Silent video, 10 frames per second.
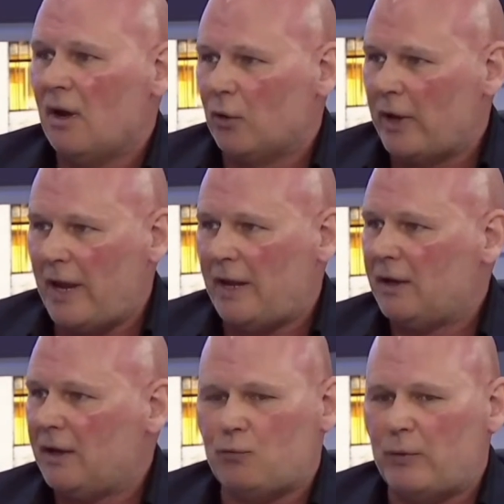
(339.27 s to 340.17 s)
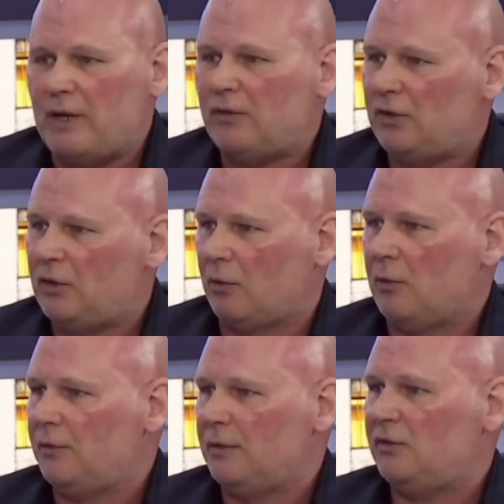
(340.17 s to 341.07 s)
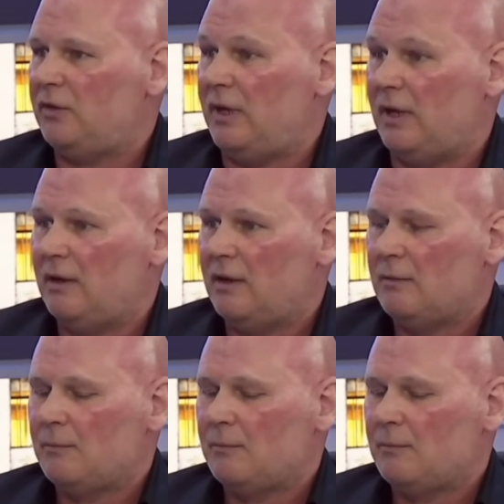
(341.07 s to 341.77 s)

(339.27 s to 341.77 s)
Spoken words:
organic, crazy growth of this city,